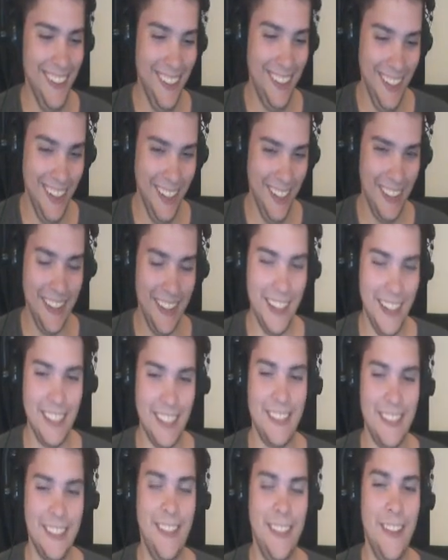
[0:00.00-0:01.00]

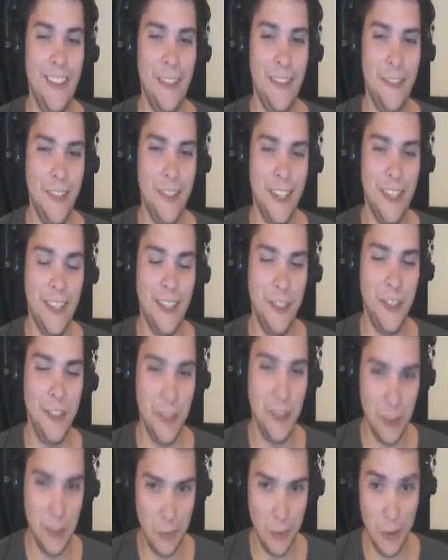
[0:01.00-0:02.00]
Yes, the frickin'
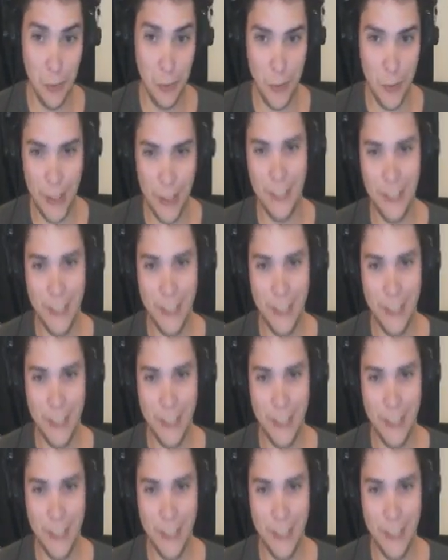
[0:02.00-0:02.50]
Horde won.